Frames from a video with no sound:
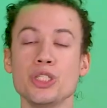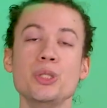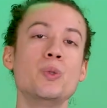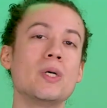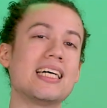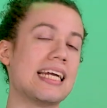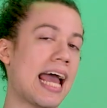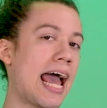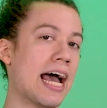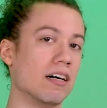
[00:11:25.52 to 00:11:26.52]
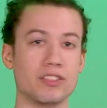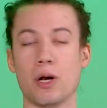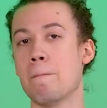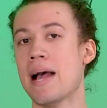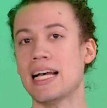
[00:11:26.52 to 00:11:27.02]
You can have your
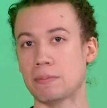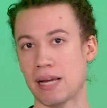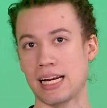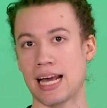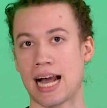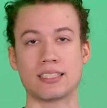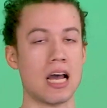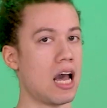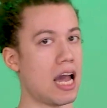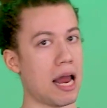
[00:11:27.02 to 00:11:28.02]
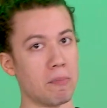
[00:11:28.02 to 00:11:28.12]
mass maniacs and